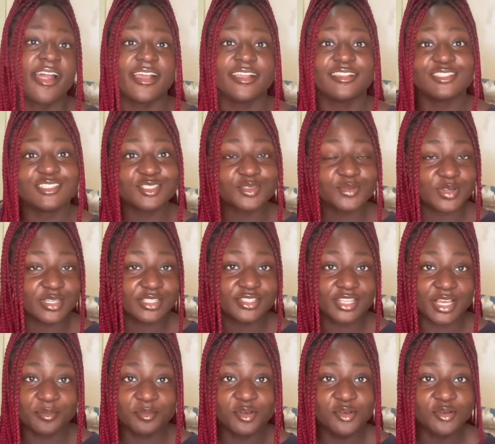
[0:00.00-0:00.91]
This question,
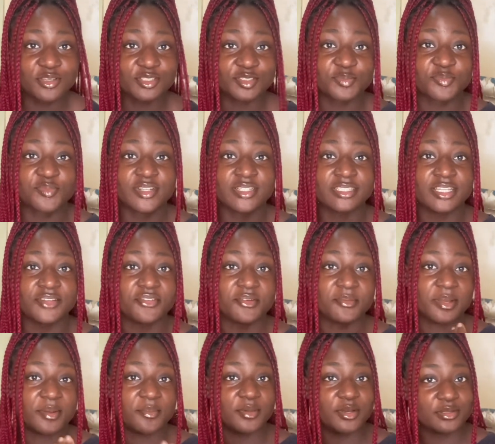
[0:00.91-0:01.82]
I'm not going to bring it up from
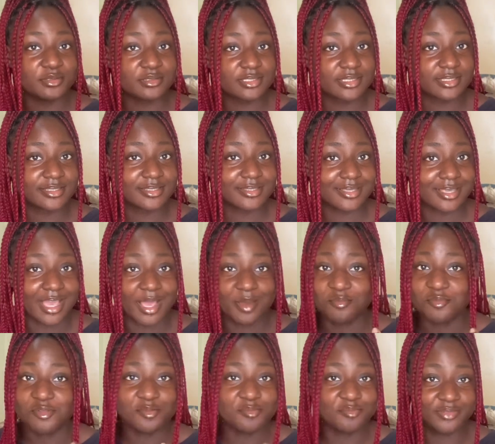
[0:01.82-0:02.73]
my mouth.
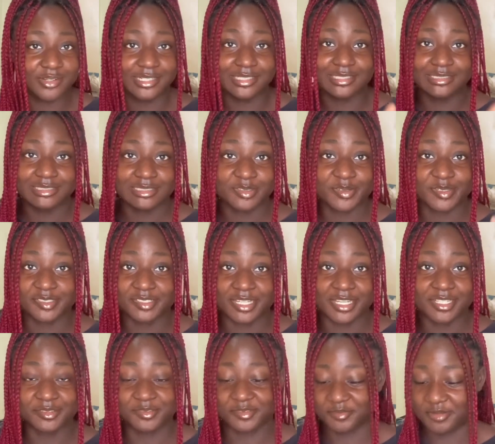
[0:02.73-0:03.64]
I'm not bringing this question
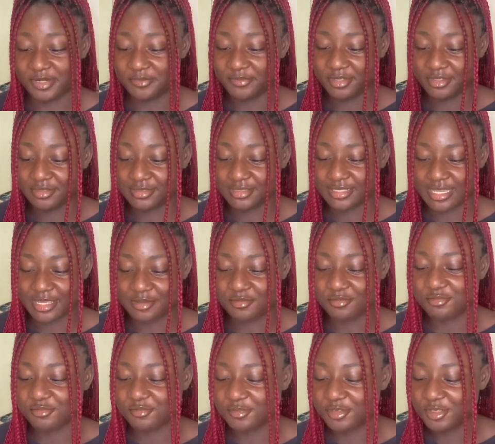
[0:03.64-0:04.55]
out from my mouth. I
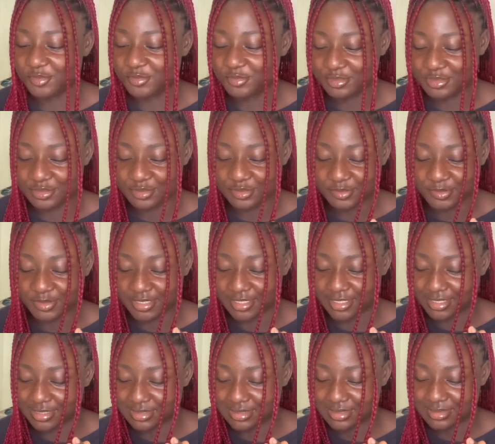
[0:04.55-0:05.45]
don't know what to do with
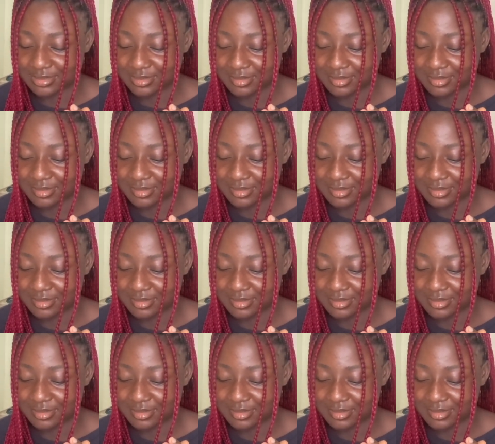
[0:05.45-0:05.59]
that.